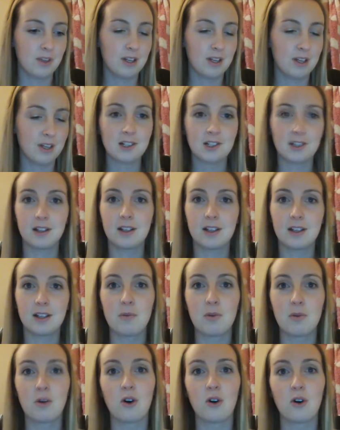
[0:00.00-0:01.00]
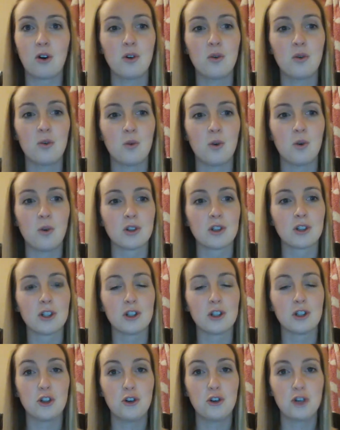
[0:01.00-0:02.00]
The next thing that came along
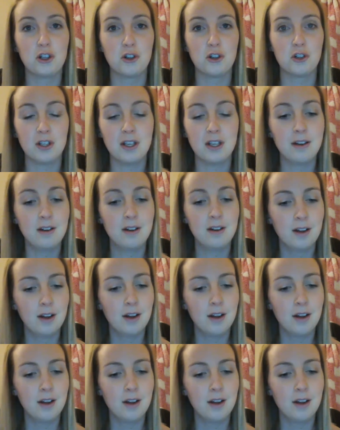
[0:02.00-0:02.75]
was jury duty.